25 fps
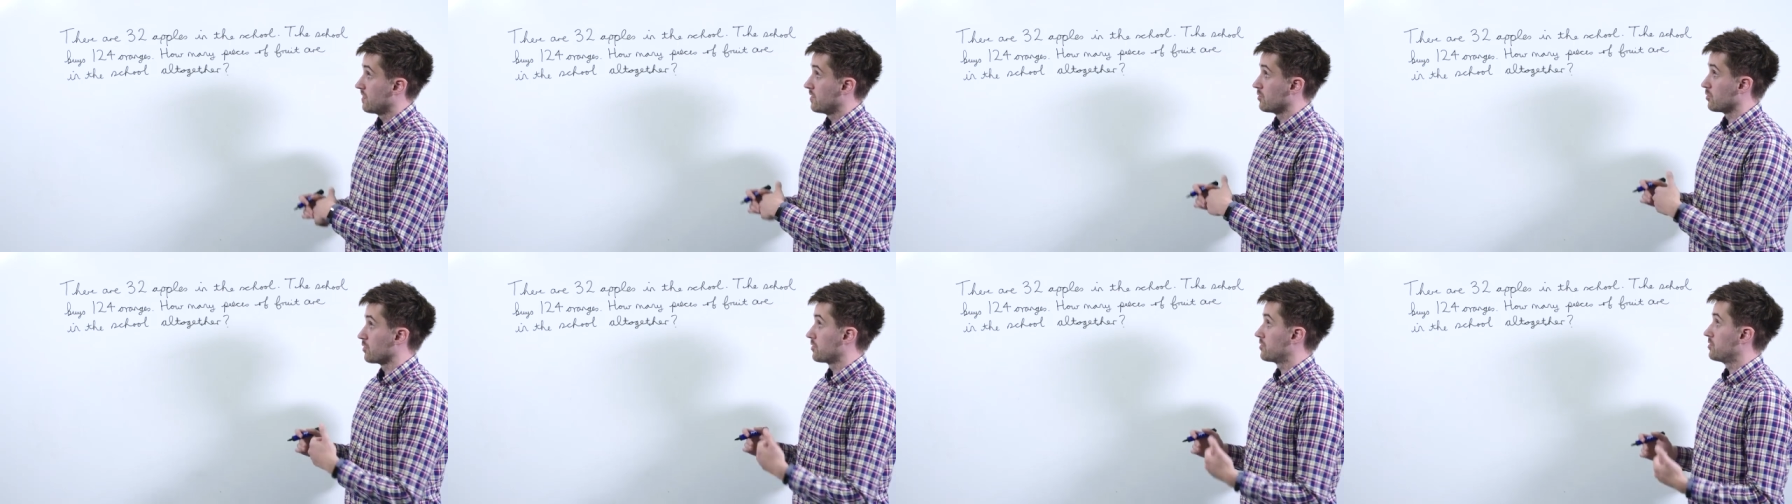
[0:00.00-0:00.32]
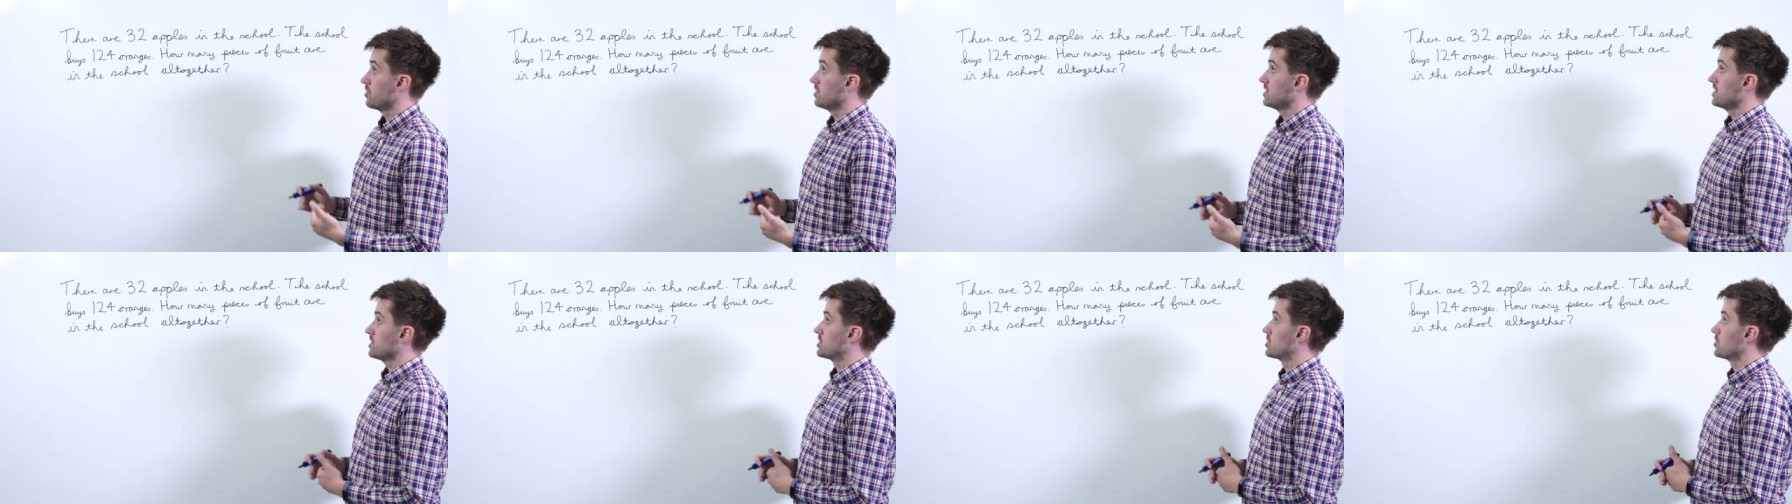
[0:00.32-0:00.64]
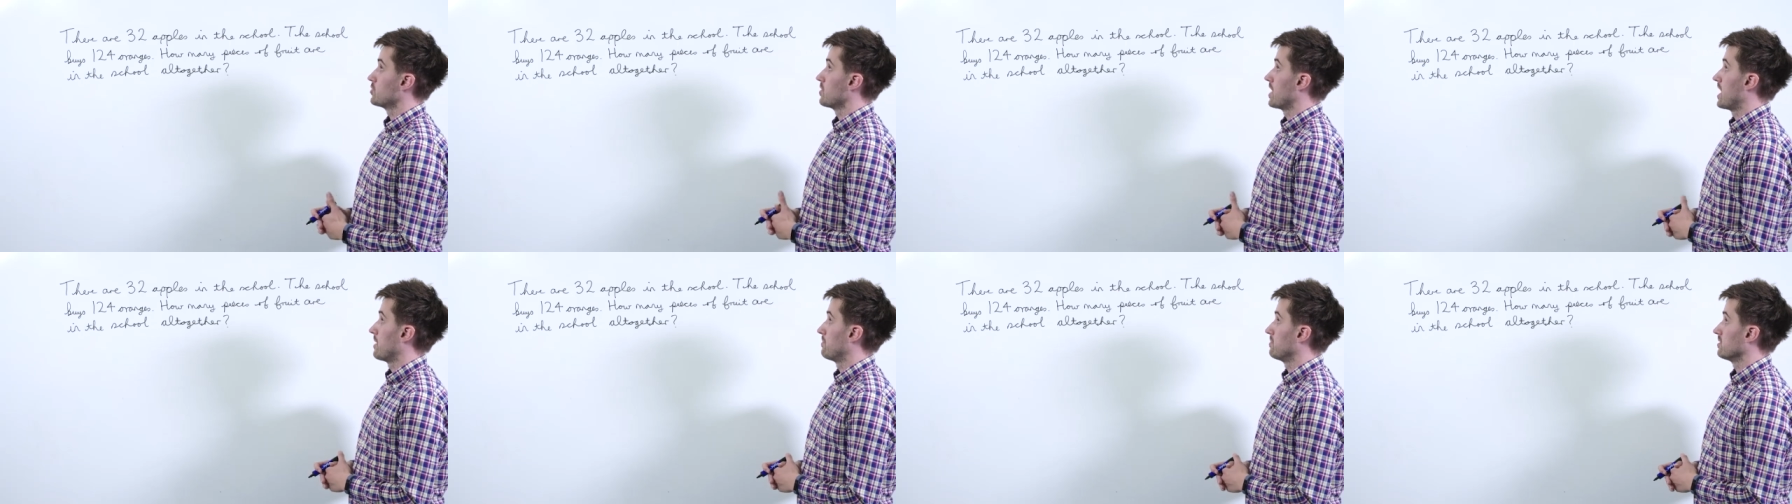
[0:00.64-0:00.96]
There are
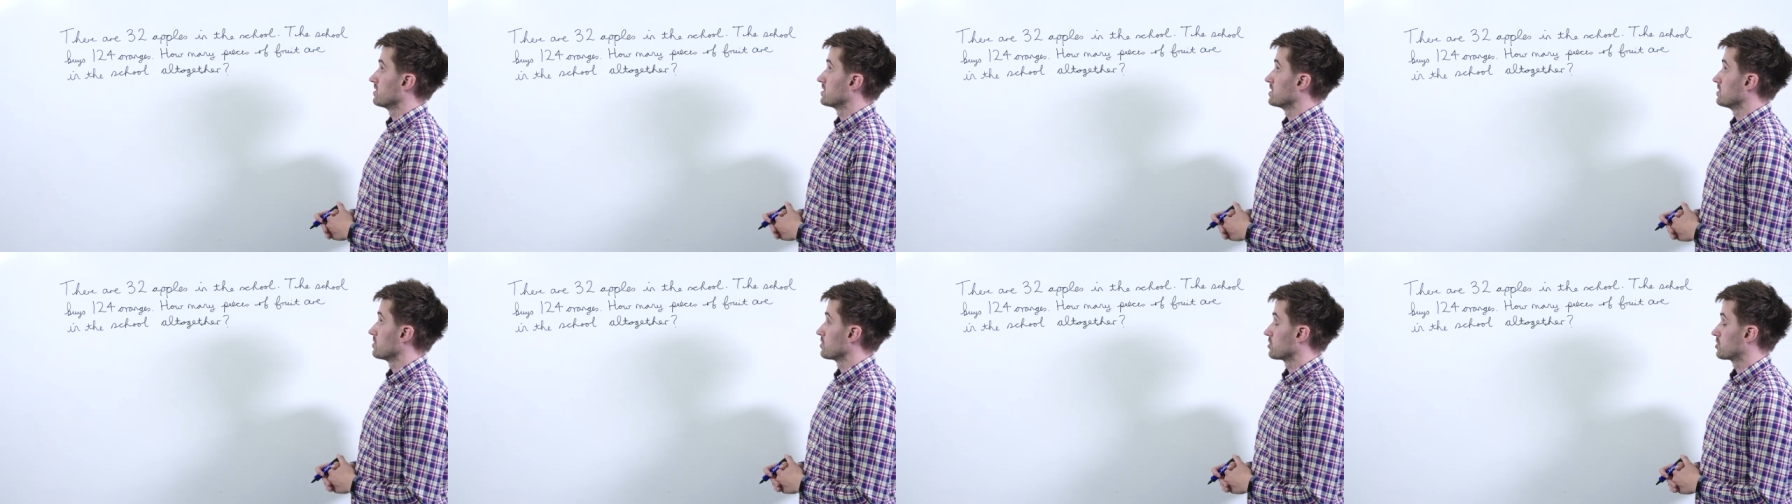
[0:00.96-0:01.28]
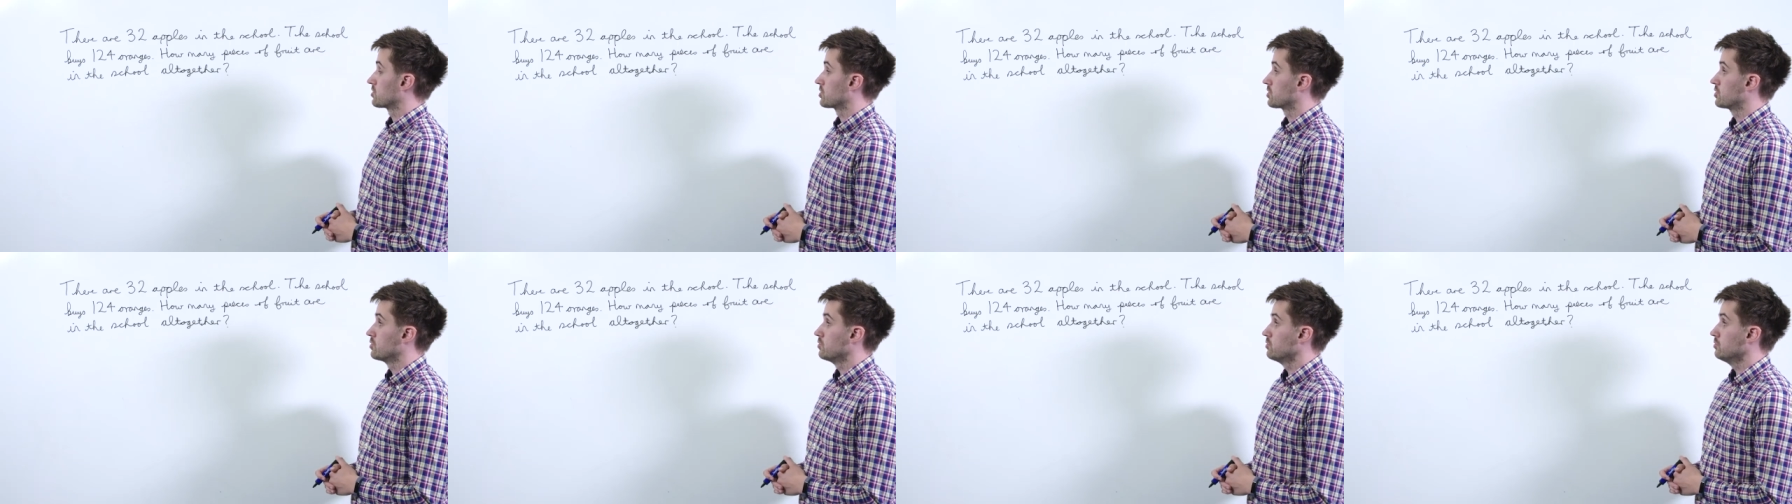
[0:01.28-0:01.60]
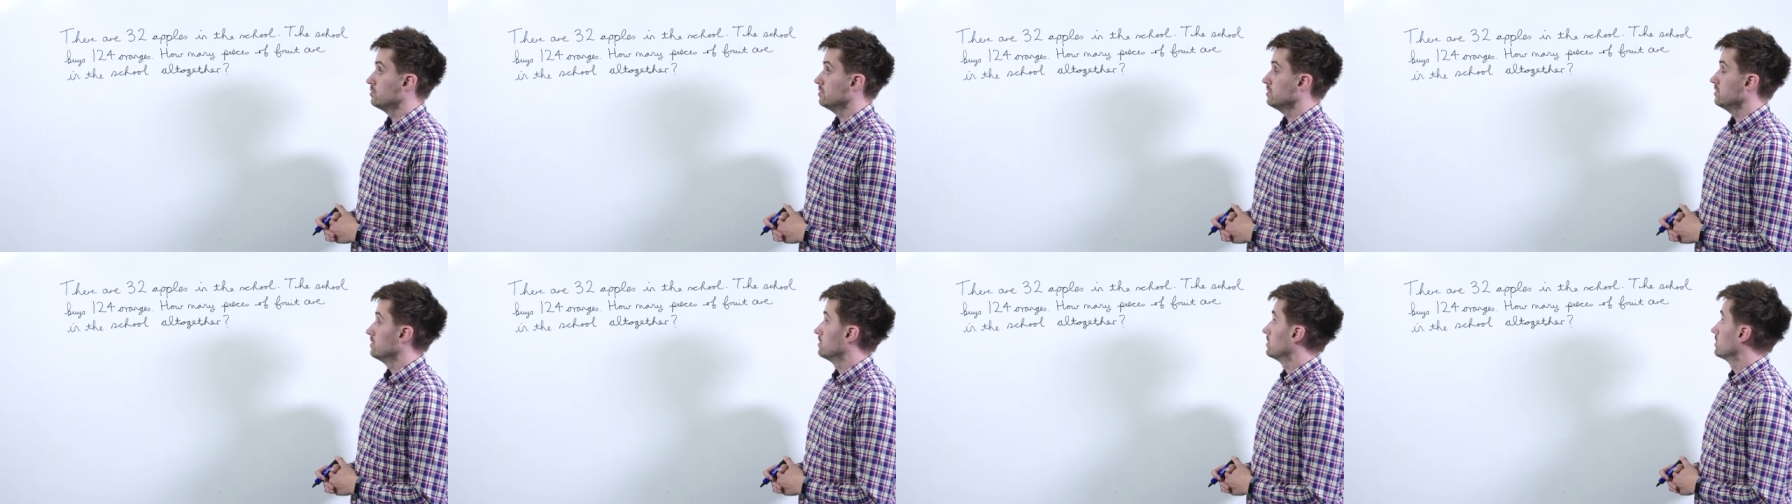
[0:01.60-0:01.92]
32 apples in the
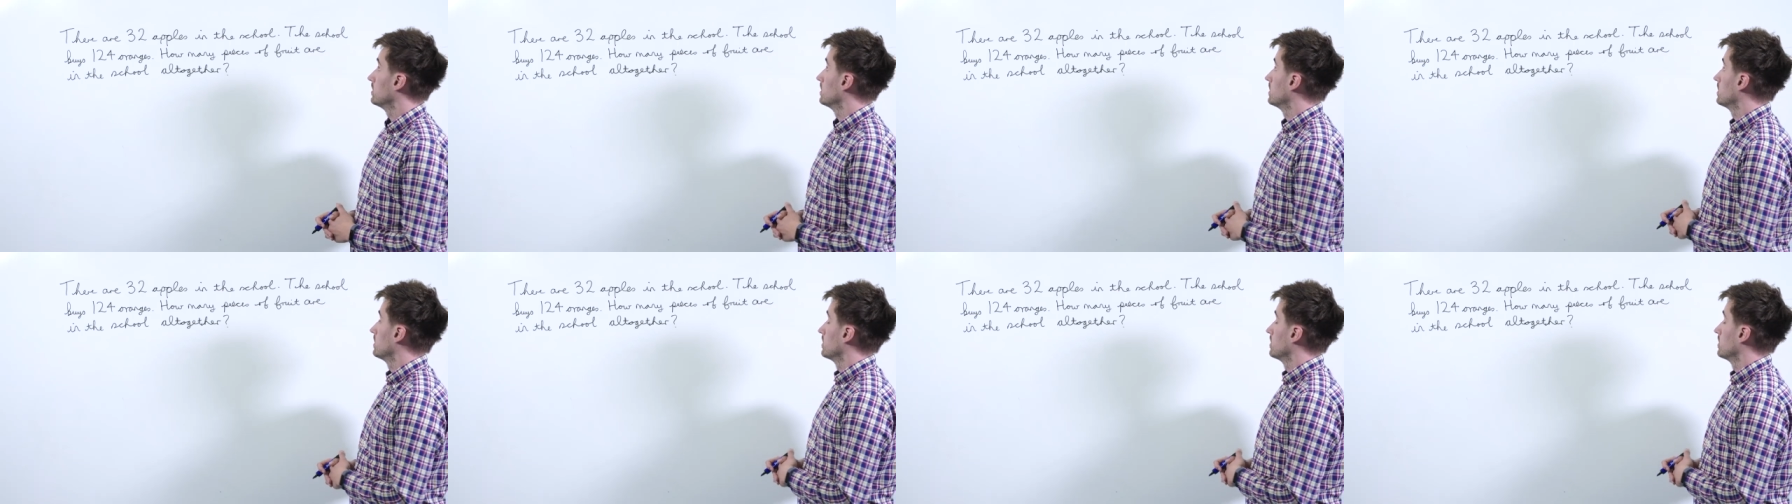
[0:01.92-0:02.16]
school.